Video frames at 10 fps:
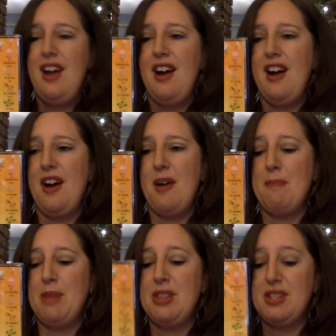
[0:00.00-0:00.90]

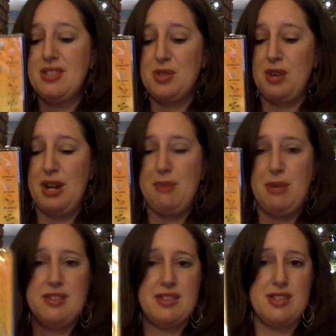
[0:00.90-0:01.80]
But this is great
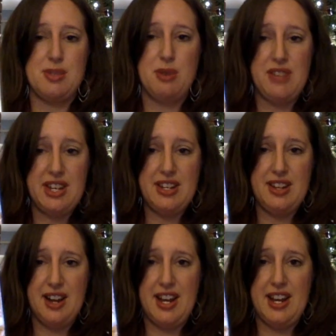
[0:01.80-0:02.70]
because it's
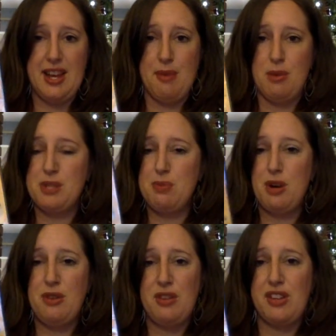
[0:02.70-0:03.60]
$12.99. It works
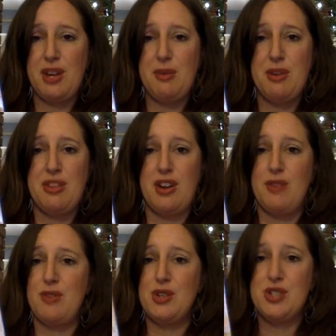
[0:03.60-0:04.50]
perfectly with
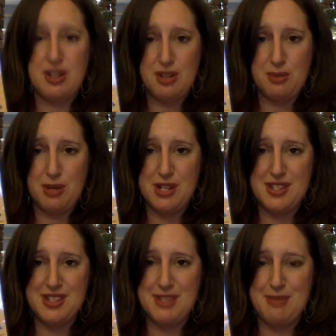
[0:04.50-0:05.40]
our first 100 words
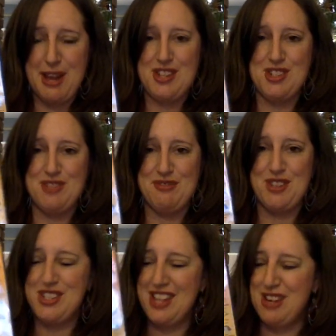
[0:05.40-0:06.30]
in Spanish and
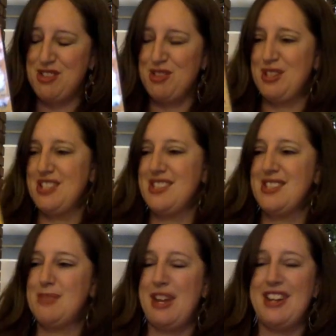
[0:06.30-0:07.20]
first 1,000 words in
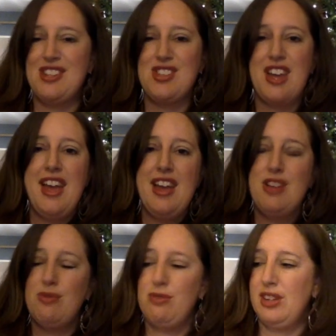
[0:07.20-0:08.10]
Spanish.
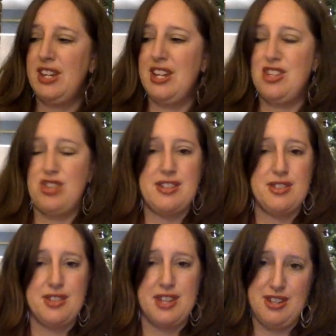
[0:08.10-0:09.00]
Really
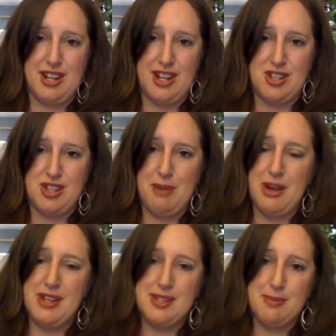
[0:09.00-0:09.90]
gentle introduction
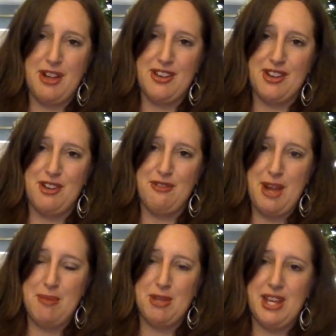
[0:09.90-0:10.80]
about Isabel and her
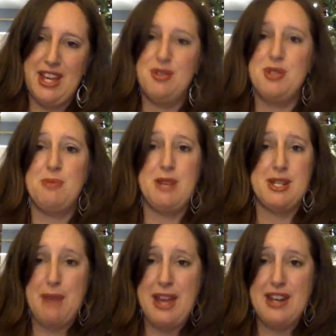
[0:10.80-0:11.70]
family who speak
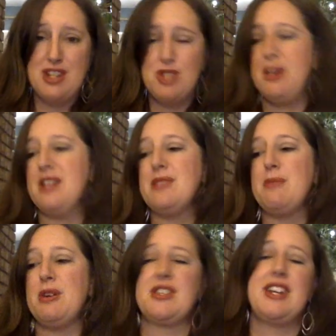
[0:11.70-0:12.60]
Spanish, but
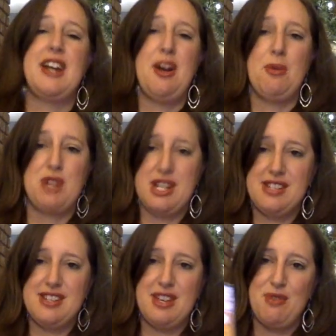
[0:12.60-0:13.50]
Isabel's going to help
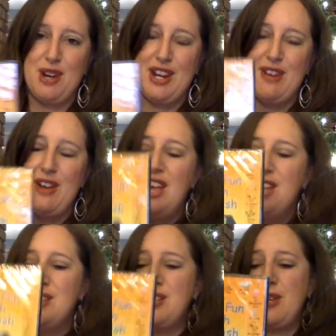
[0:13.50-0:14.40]
translate for you
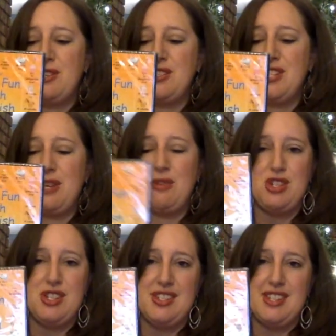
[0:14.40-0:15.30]
so you understand what
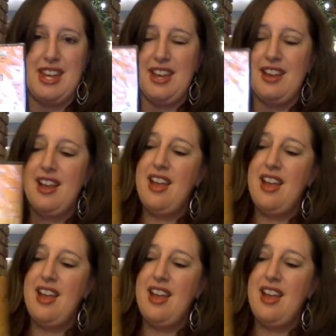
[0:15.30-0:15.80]
she's saying.